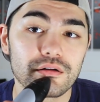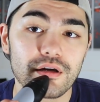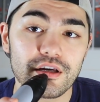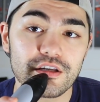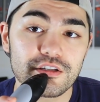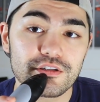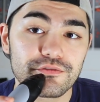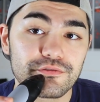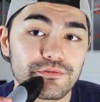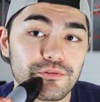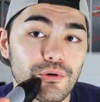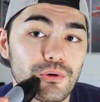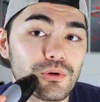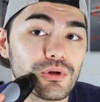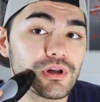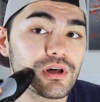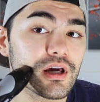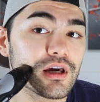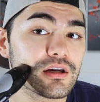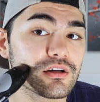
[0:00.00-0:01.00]

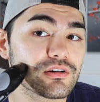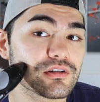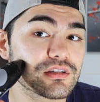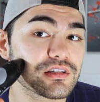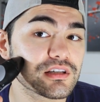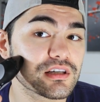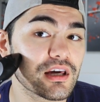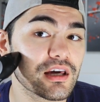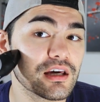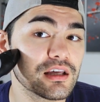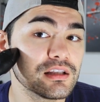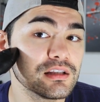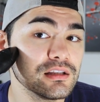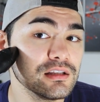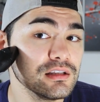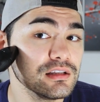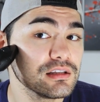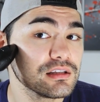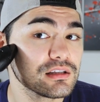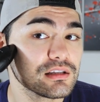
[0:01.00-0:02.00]
exfoliate your
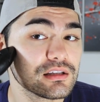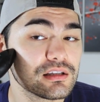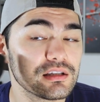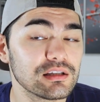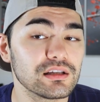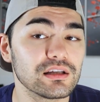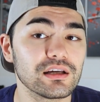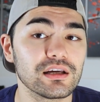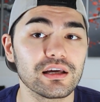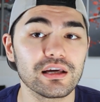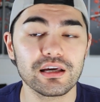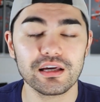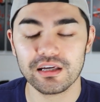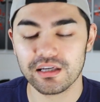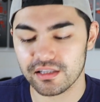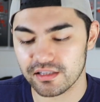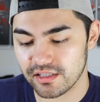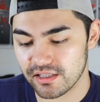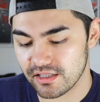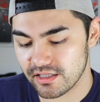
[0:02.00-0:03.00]
skin,
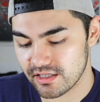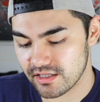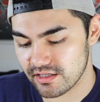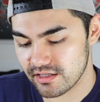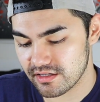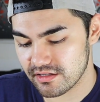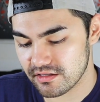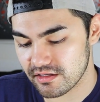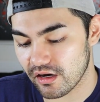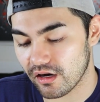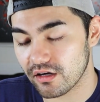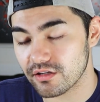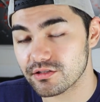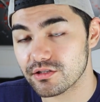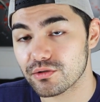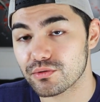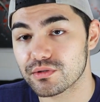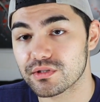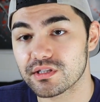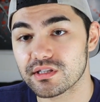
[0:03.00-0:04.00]
it
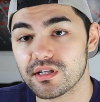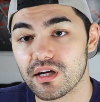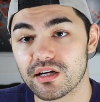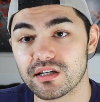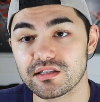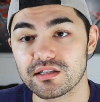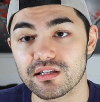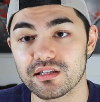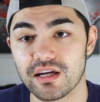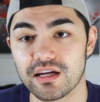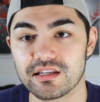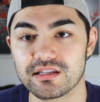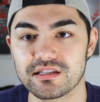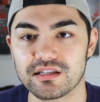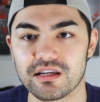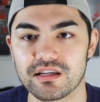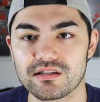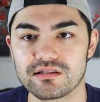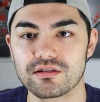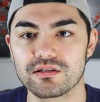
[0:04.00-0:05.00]
also sucks the dead
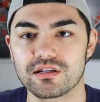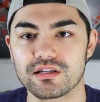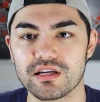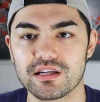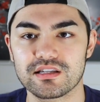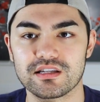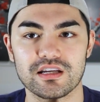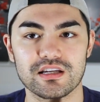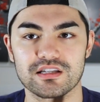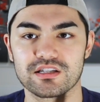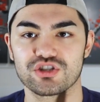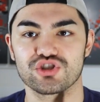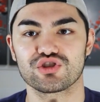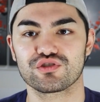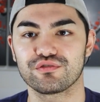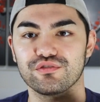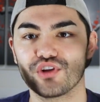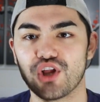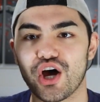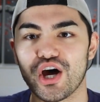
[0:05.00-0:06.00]
skin, so the dead skin isn't
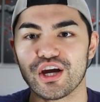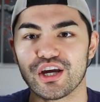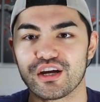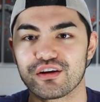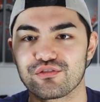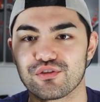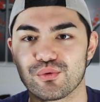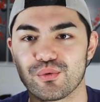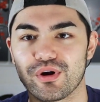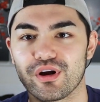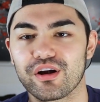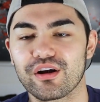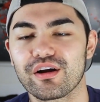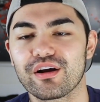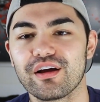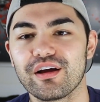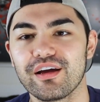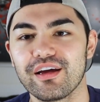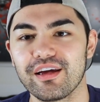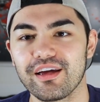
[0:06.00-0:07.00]
just flying
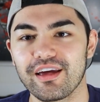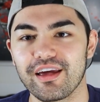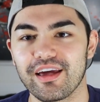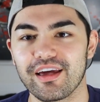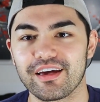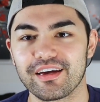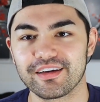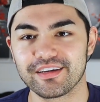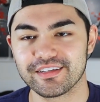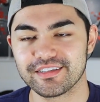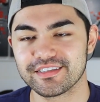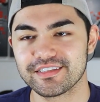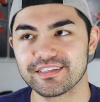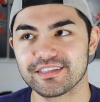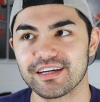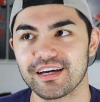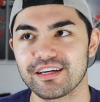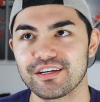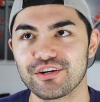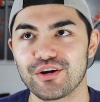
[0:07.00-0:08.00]
everywhere. And
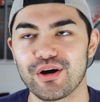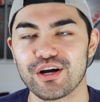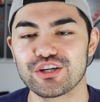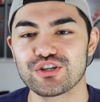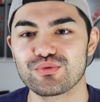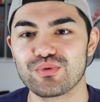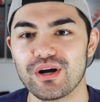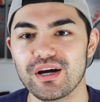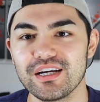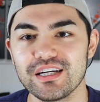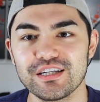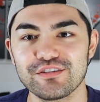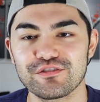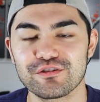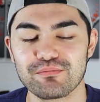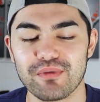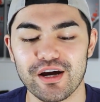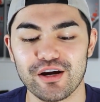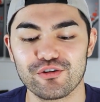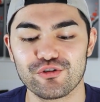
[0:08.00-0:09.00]
you know, I tried
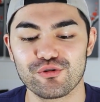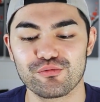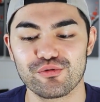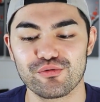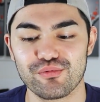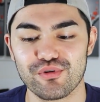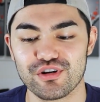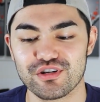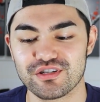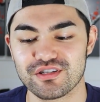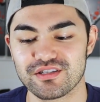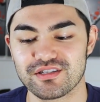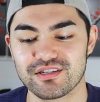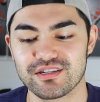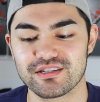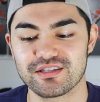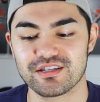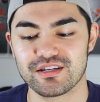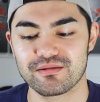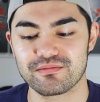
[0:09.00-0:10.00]
different microdermabrasion
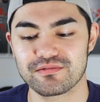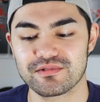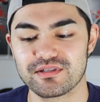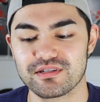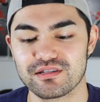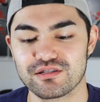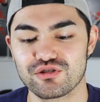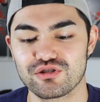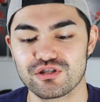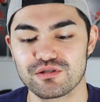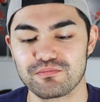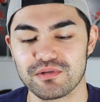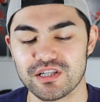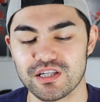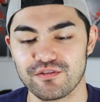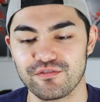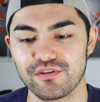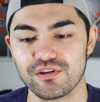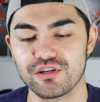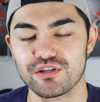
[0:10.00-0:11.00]
systems,
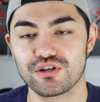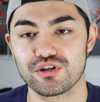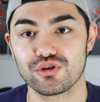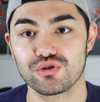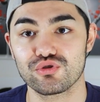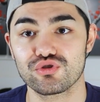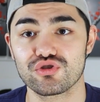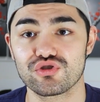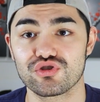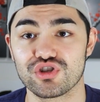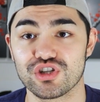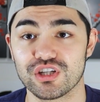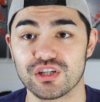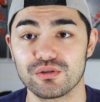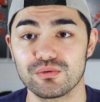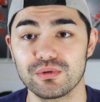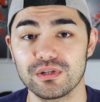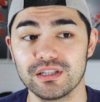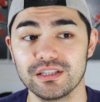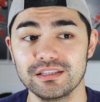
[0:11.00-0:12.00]
specifically the
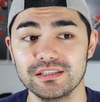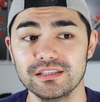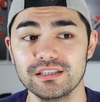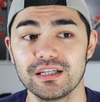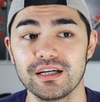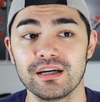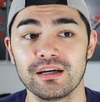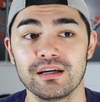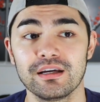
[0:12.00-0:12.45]
Neutrogena one